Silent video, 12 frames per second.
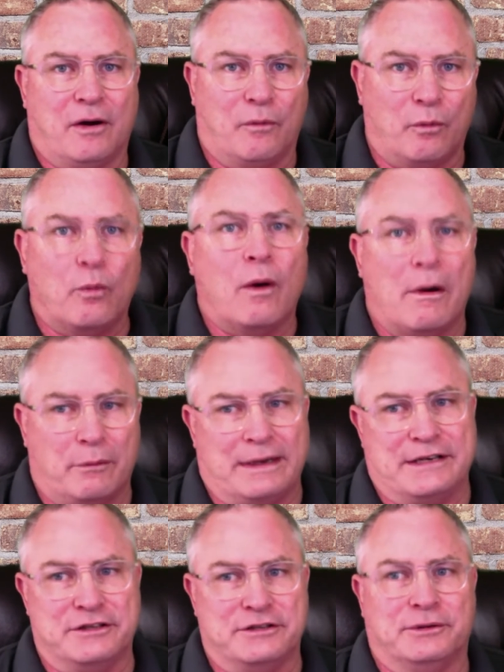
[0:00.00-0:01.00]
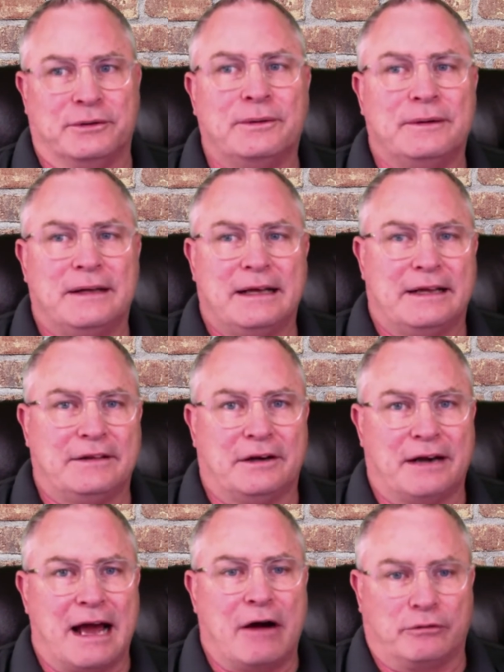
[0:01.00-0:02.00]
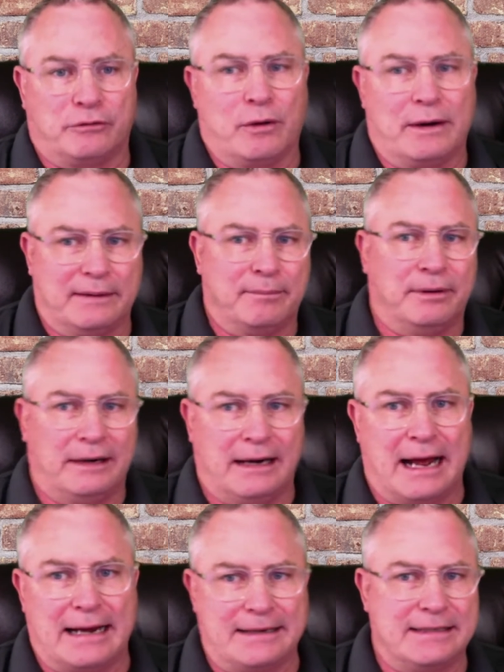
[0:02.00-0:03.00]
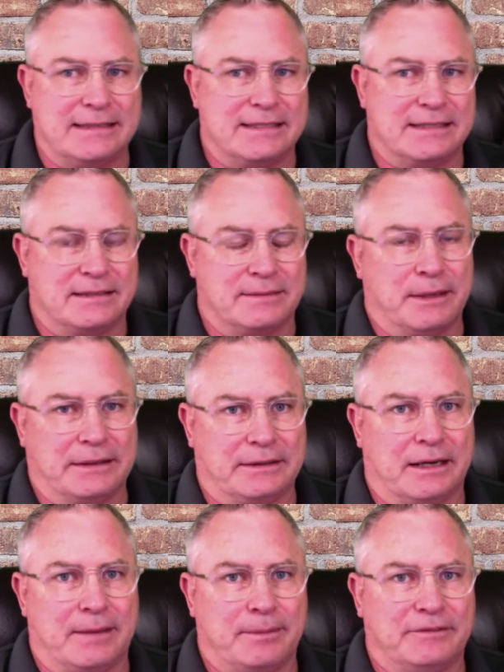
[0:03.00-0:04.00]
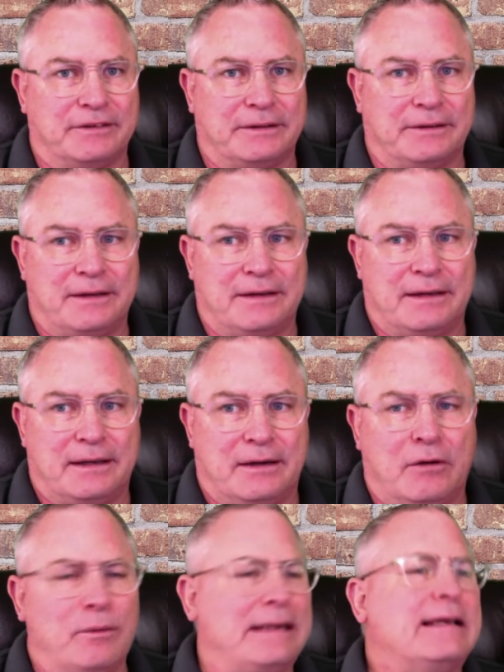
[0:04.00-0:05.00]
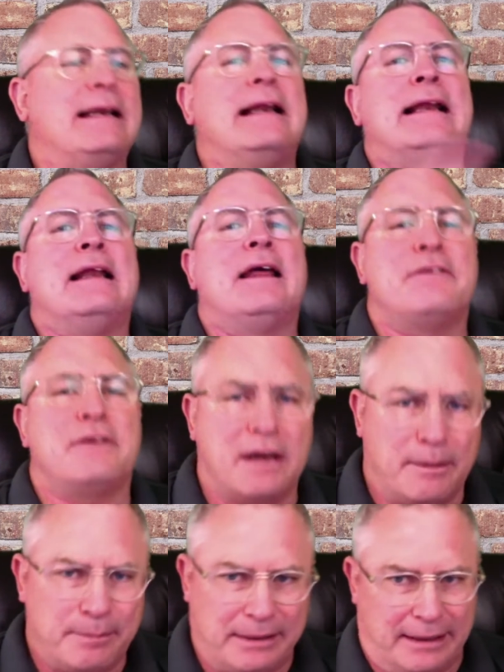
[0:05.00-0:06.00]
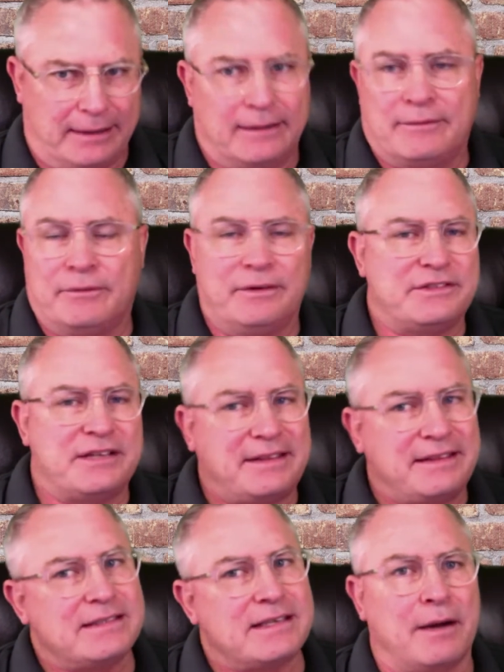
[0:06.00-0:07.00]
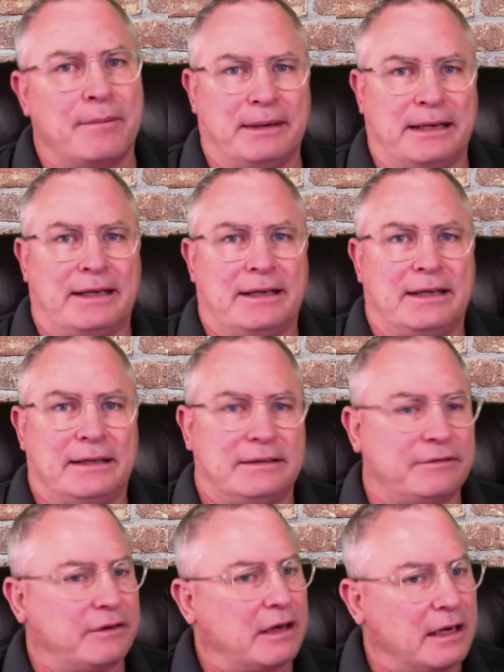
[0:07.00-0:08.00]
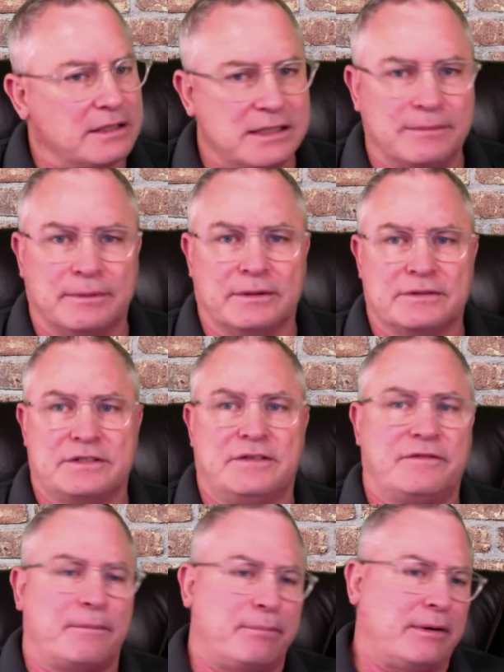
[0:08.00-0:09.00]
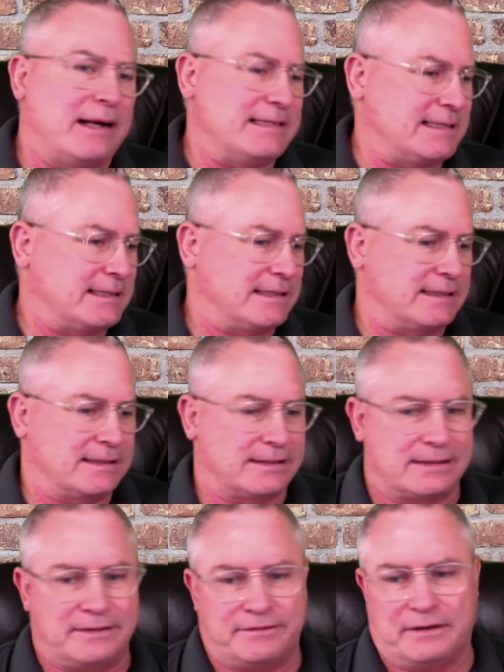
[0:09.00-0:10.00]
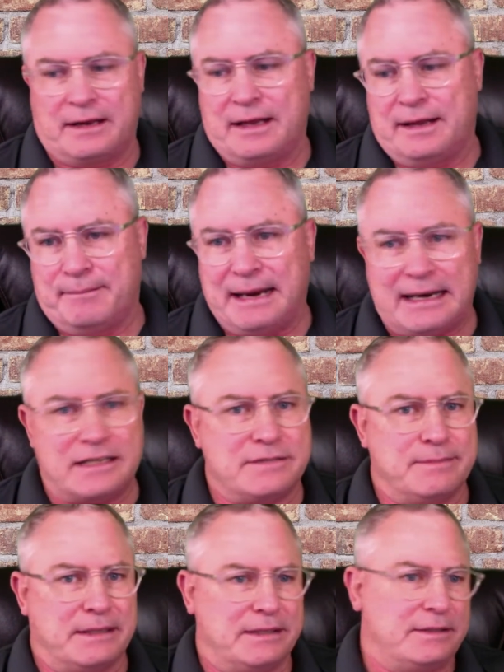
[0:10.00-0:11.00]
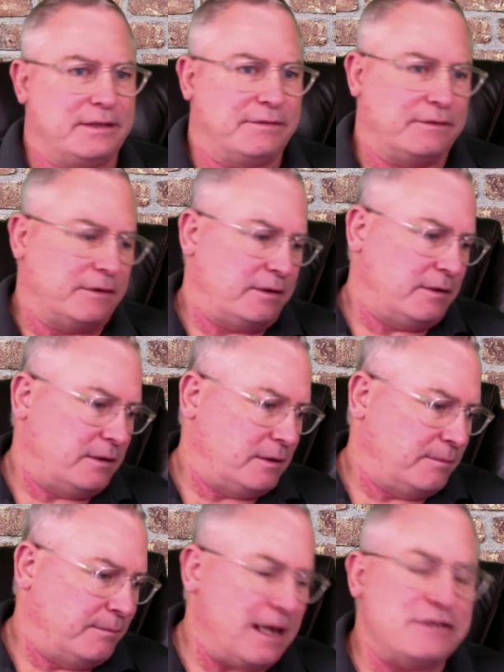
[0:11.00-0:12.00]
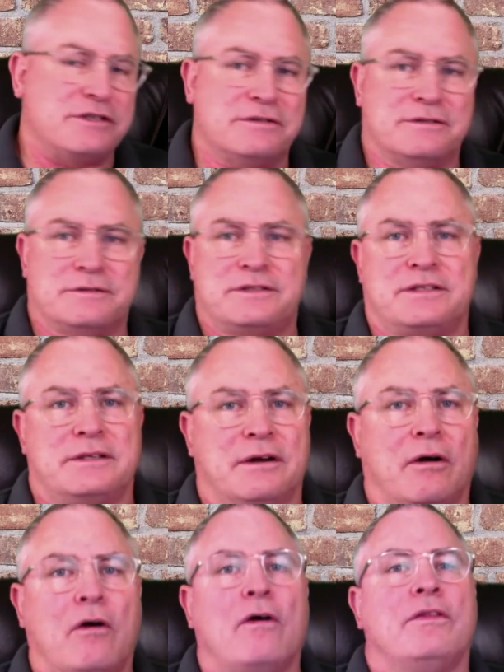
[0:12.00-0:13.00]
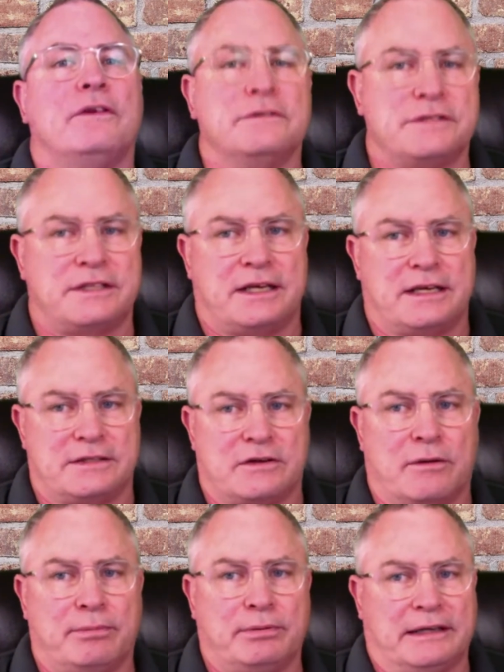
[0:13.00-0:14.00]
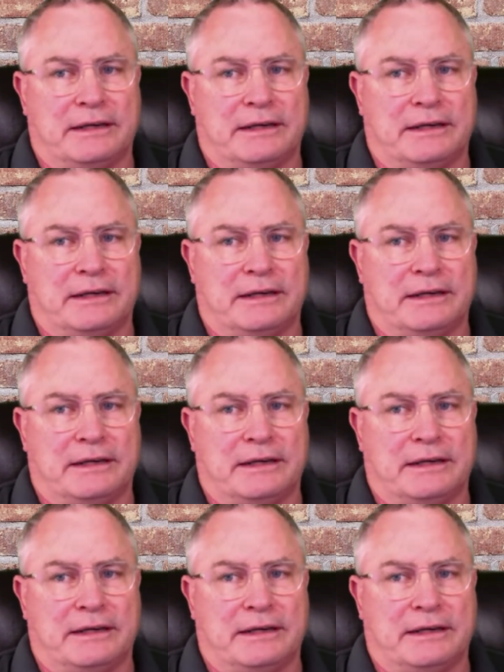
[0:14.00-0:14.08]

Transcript: what we do, and they're now going to put an IT system on top of it. Oh, we did it in another company. Well, it's not this company. Different customers, different processes, different management, different measures, all those things all play a